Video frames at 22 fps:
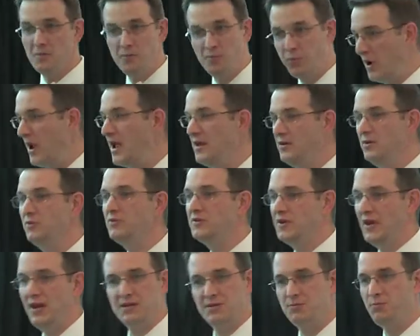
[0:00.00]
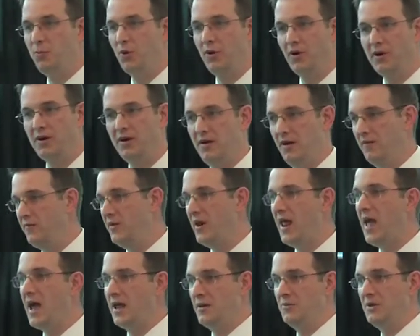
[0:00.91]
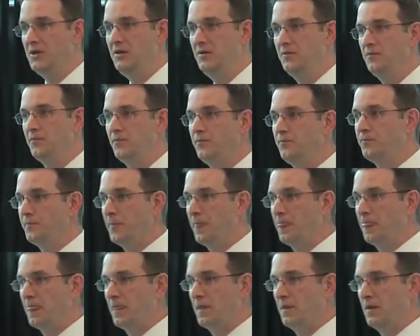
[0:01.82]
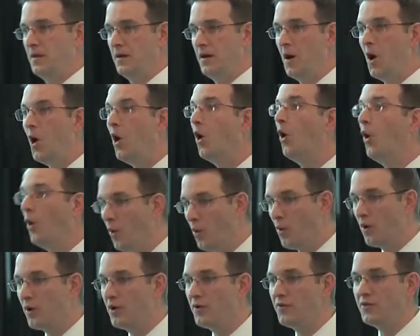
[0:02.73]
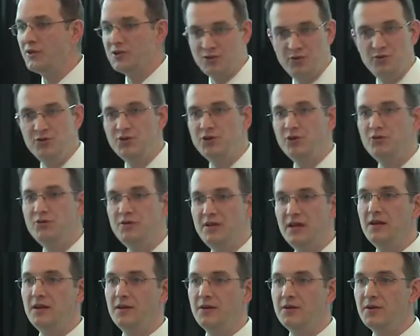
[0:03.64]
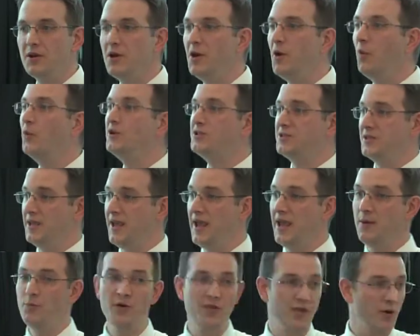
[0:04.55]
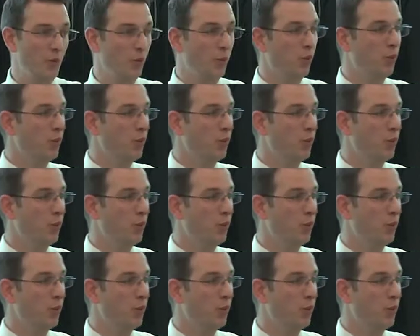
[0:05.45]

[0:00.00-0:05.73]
brand new textbook of anatomy, or the students who didn't, which came with a,